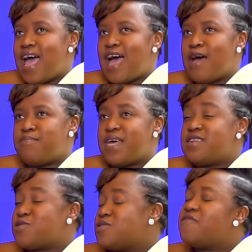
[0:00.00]
that
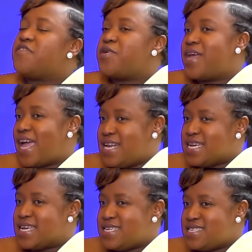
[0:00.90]
is also very
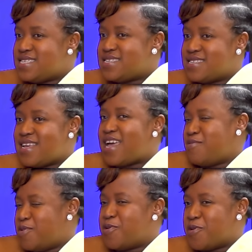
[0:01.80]
elegant, I
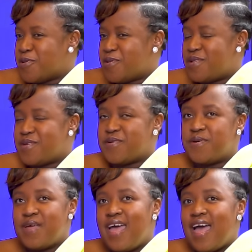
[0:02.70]
am your girl, you know.